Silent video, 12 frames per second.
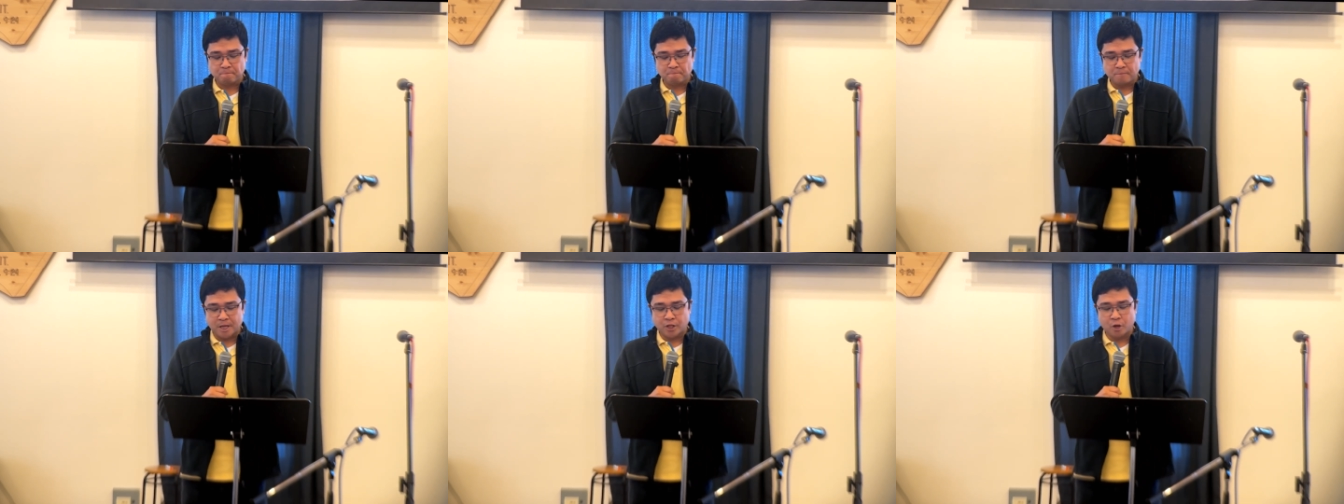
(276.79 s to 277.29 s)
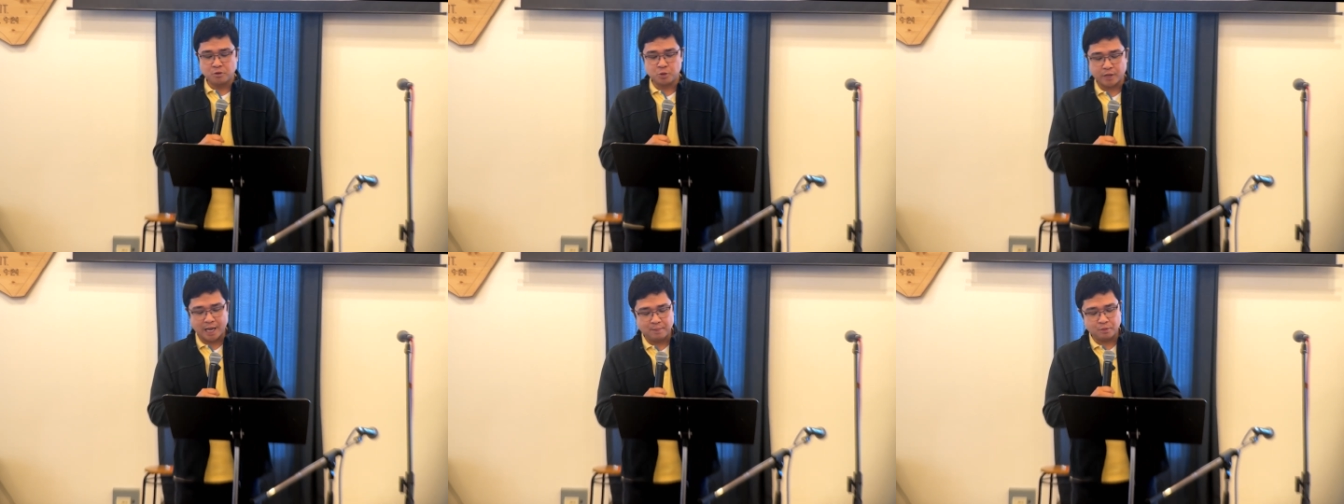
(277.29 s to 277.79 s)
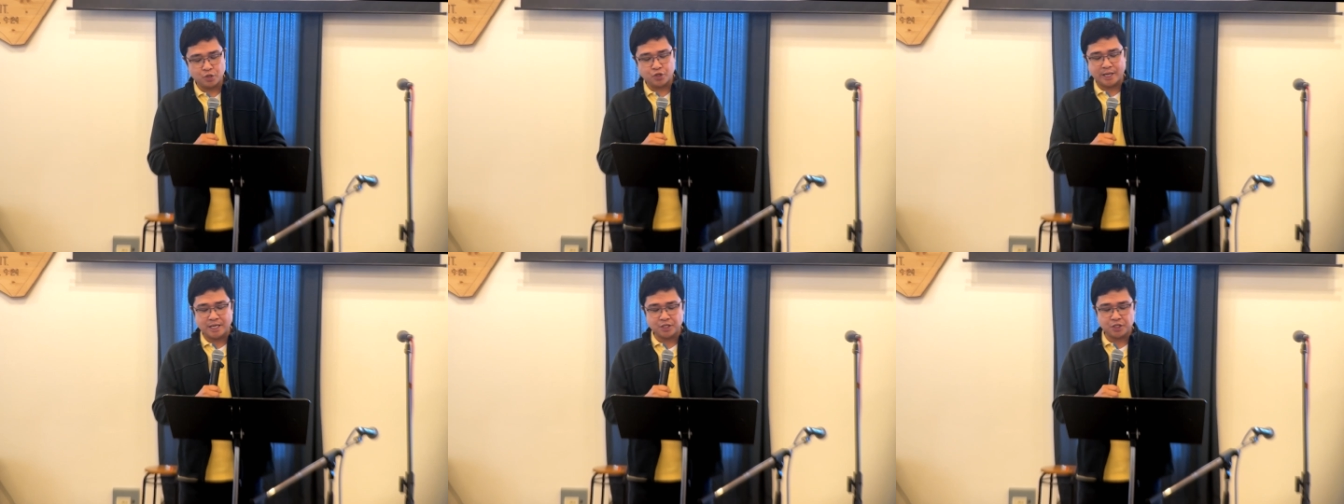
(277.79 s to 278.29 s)
And those who came to
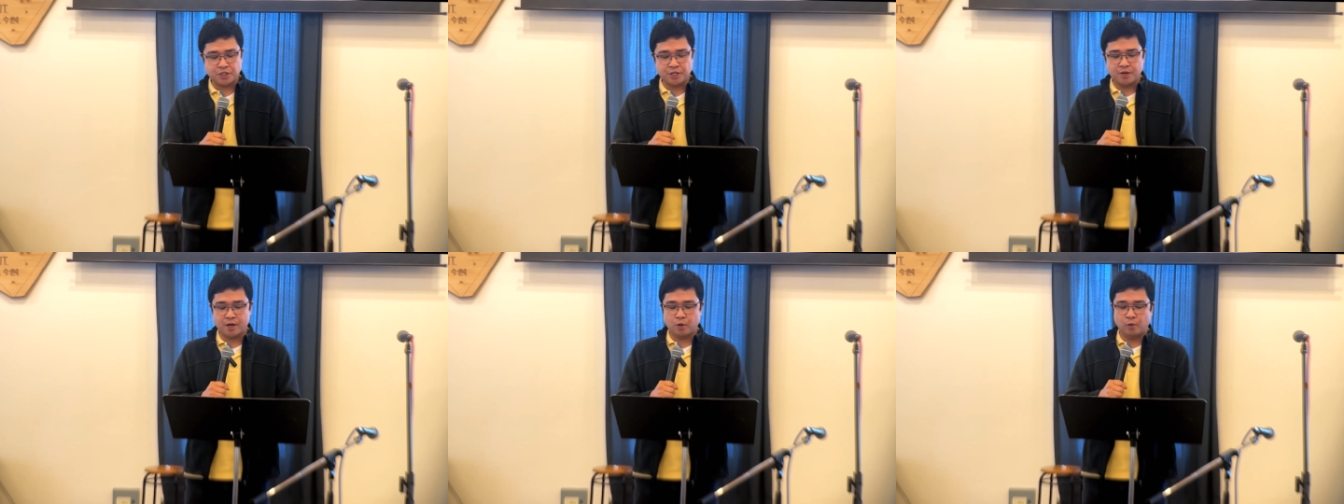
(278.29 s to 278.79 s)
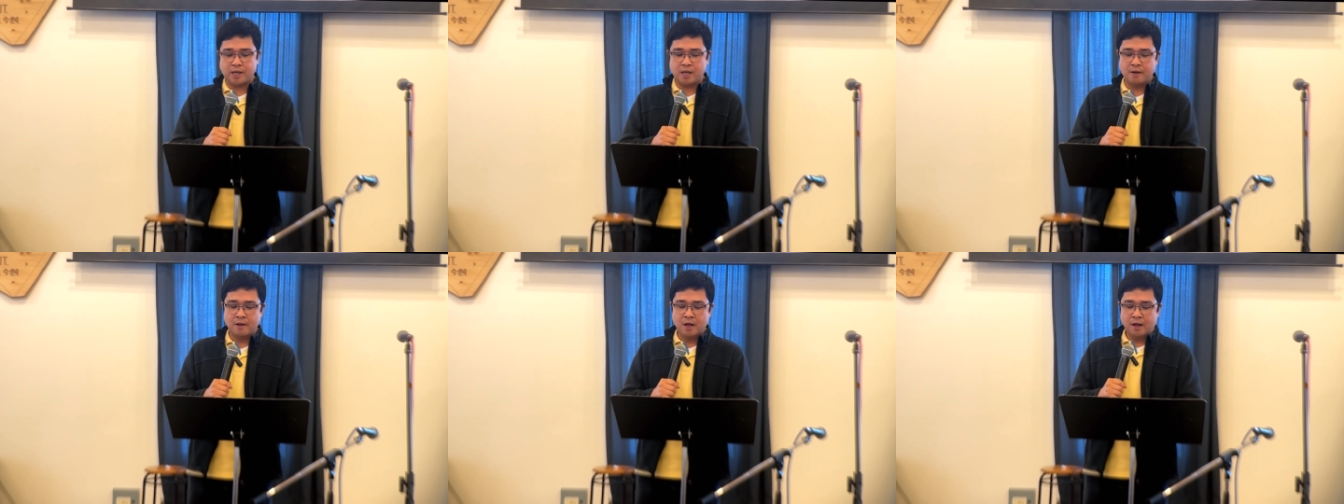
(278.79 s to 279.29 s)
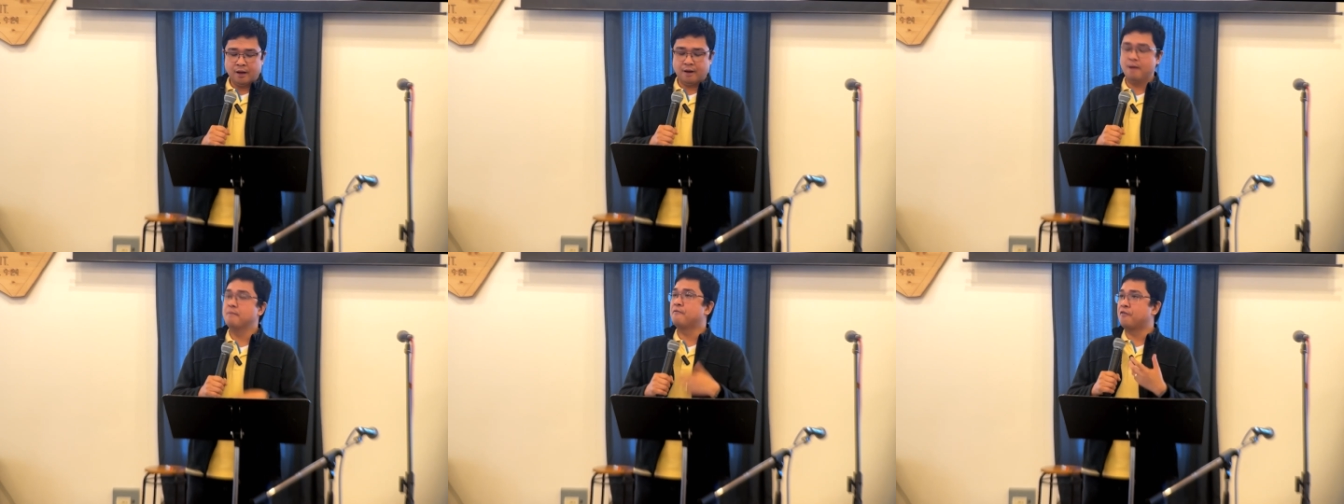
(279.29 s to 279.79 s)
Jesus did not only
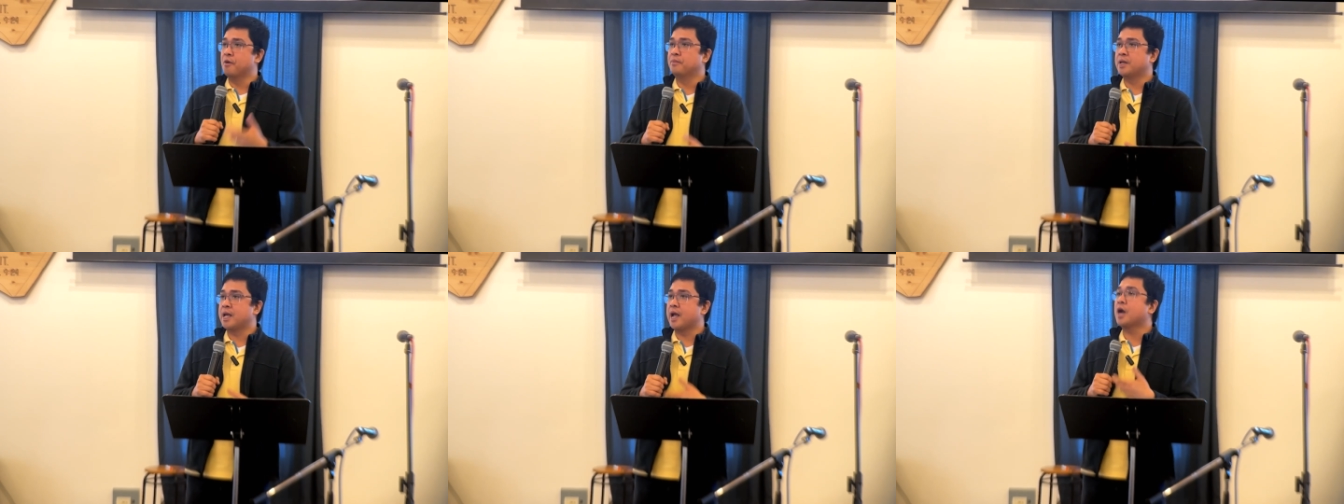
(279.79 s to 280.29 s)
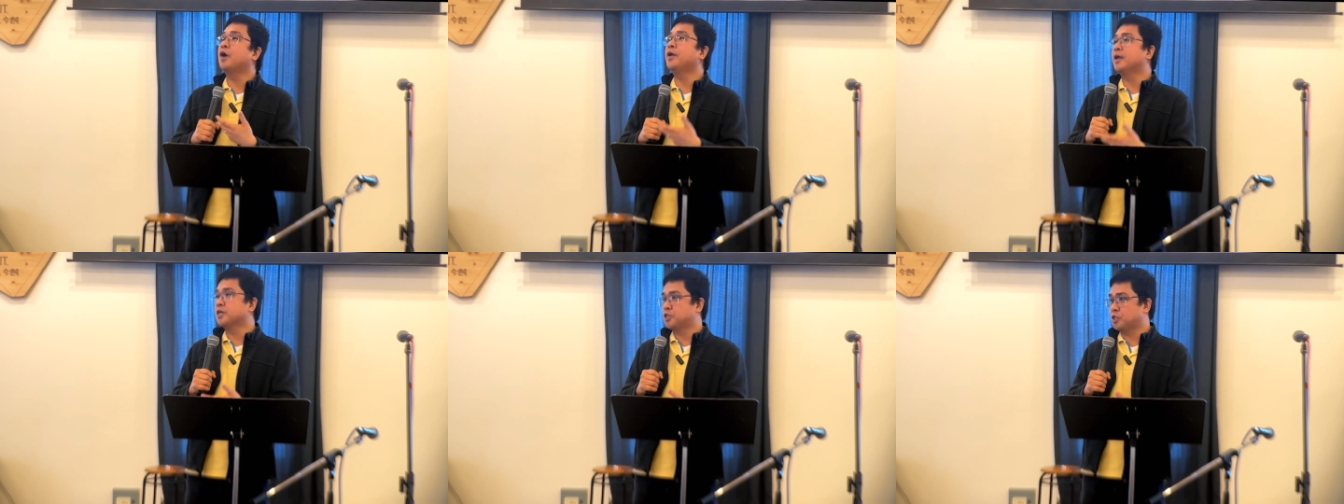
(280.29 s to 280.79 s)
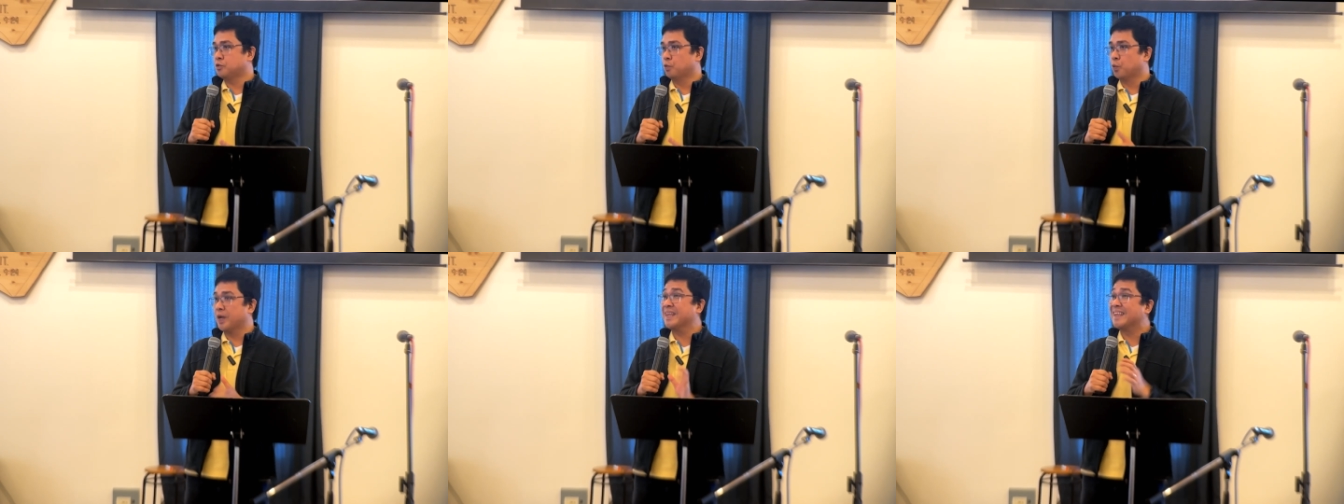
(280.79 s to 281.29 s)
come from the areas
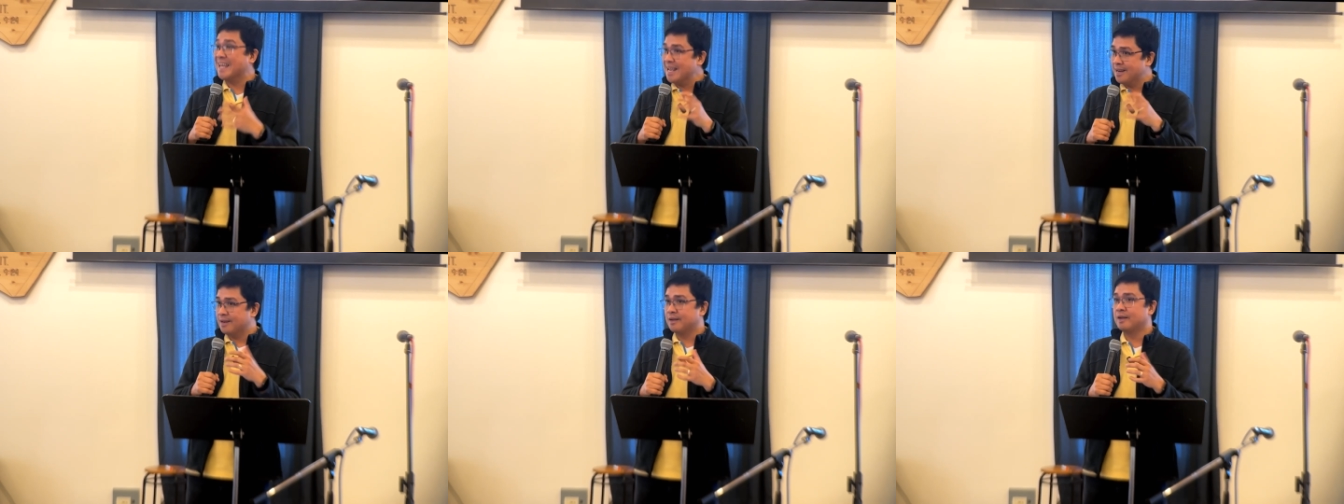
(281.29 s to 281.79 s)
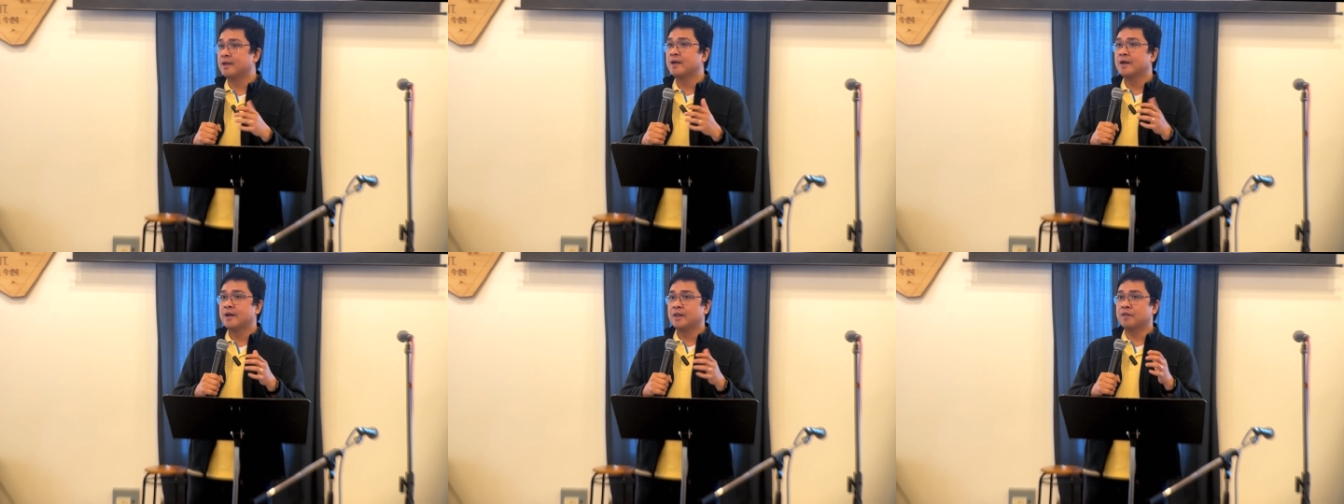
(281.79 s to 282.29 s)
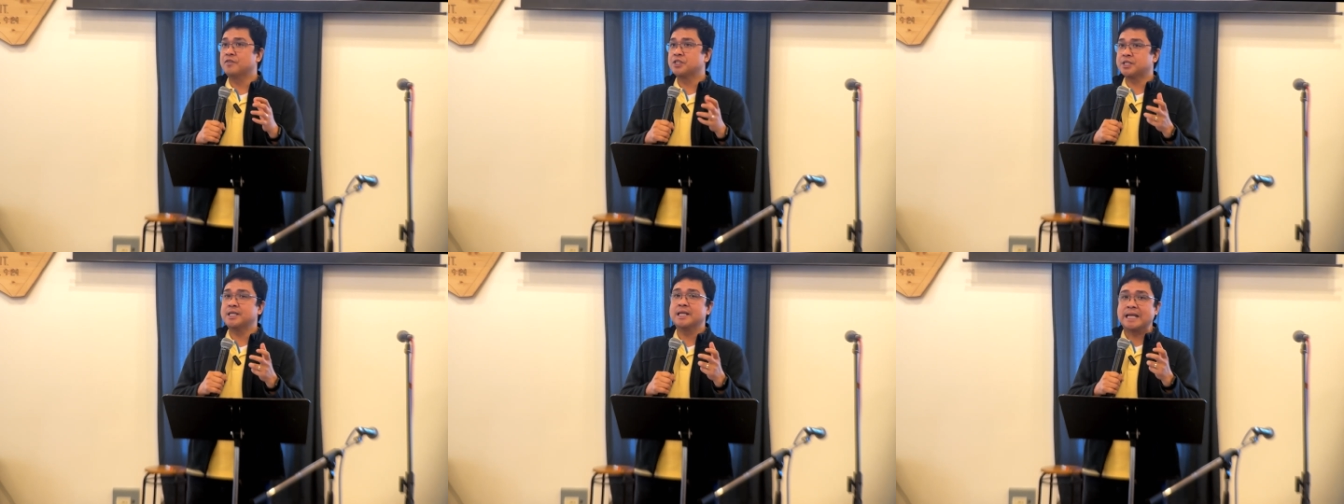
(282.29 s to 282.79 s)
within the
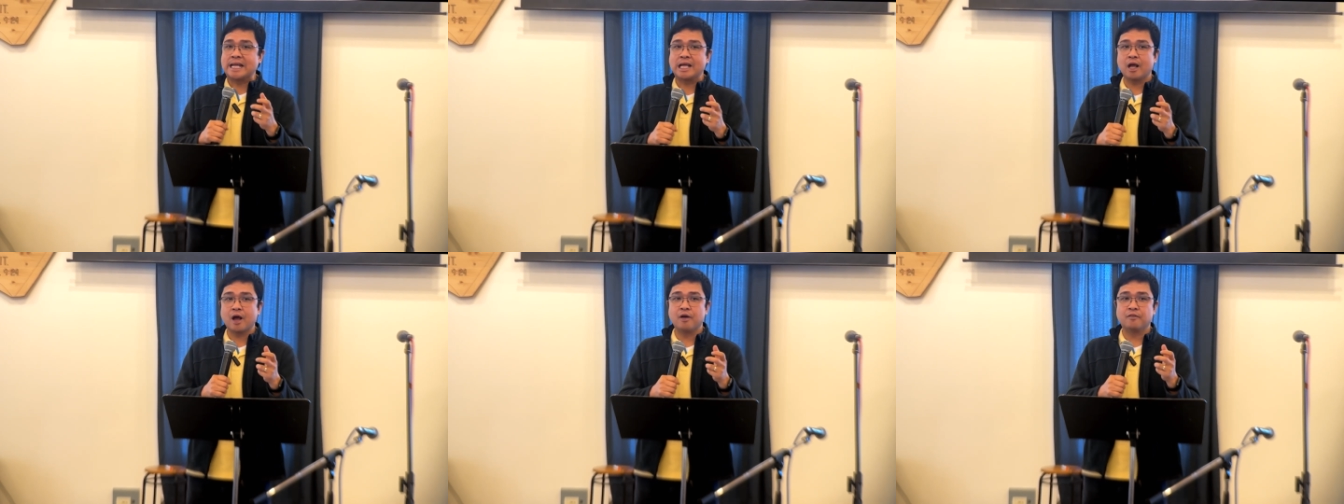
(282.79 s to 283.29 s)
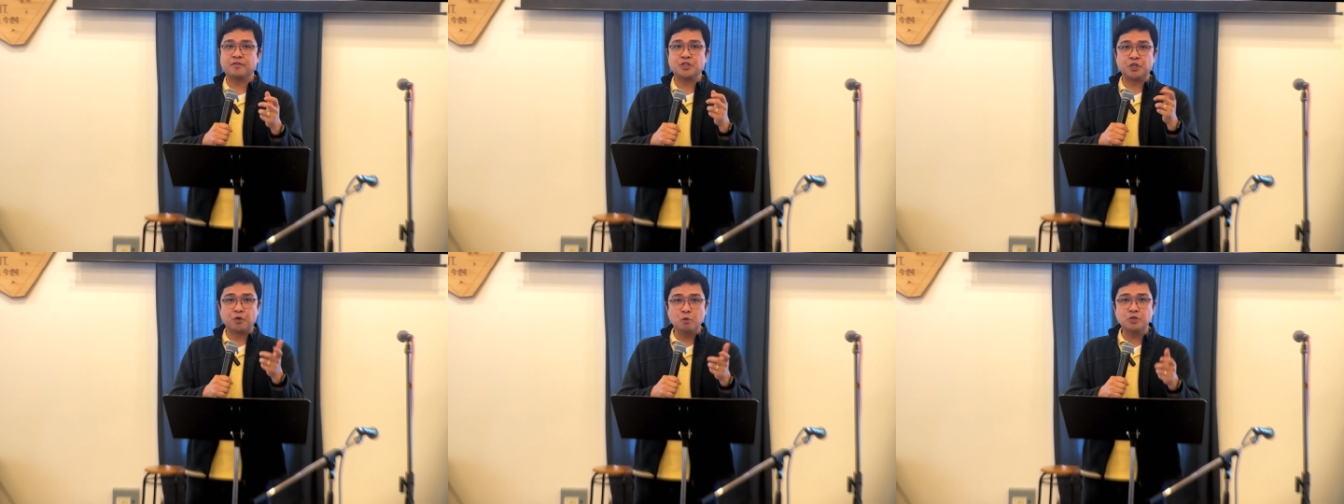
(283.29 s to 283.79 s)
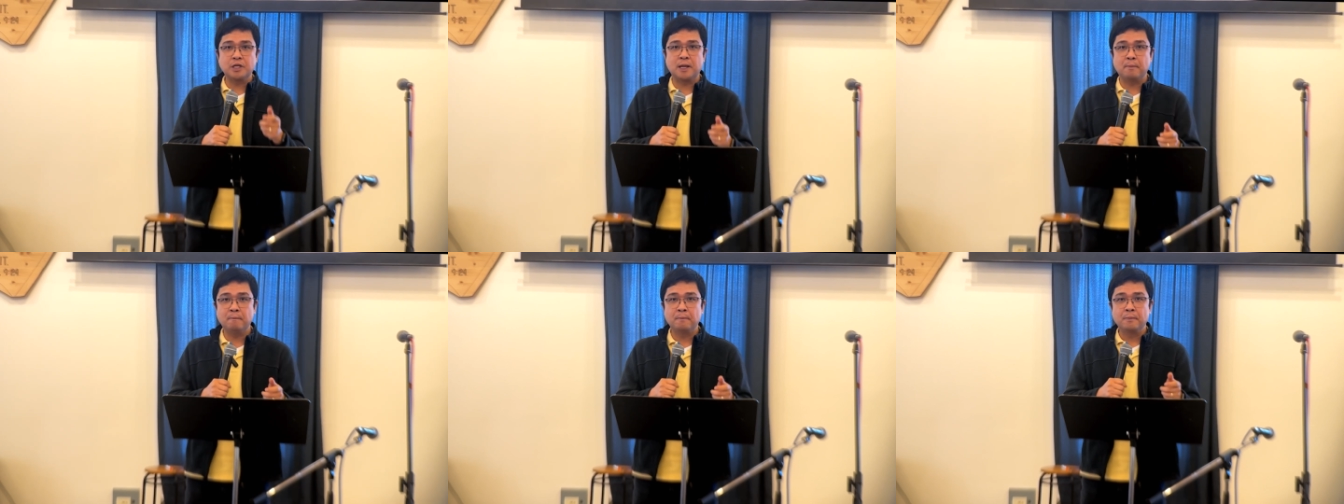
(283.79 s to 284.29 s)
vicinity of
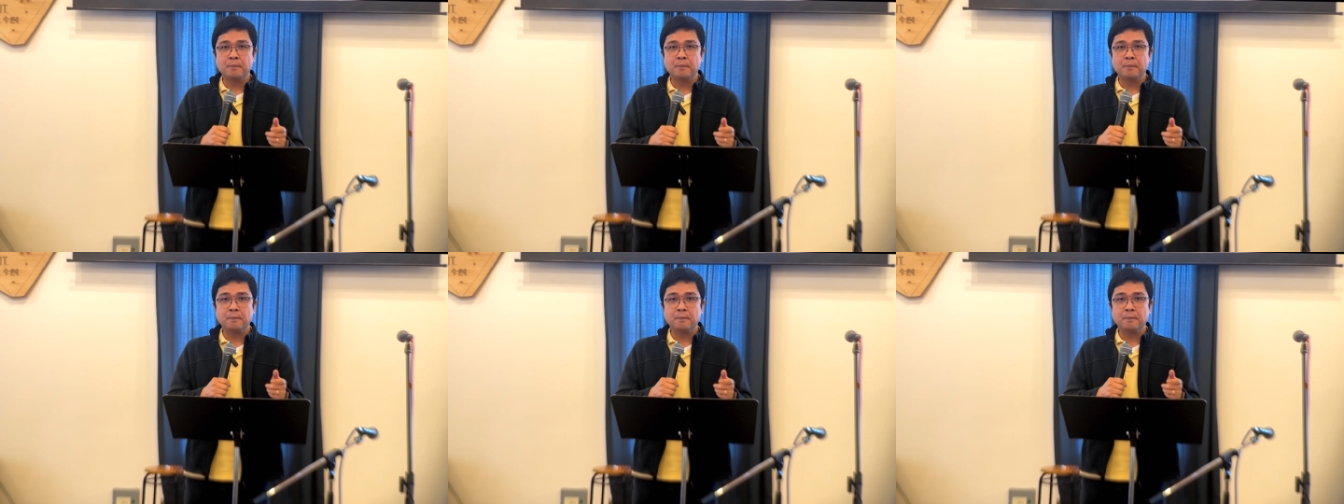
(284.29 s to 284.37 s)
Jerusalem,